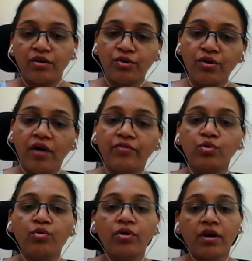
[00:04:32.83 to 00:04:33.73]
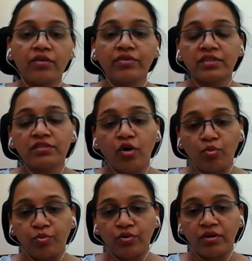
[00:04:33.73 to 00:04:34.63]
you have to reverse the
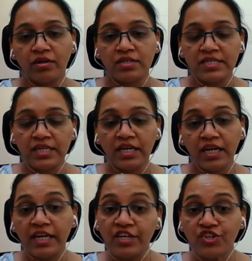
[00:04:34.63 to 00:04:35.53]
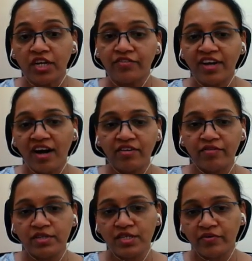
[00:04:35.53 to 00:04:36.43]
output. See, initially we have
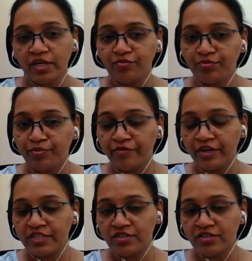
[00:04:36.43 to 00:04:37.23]
reversed our infix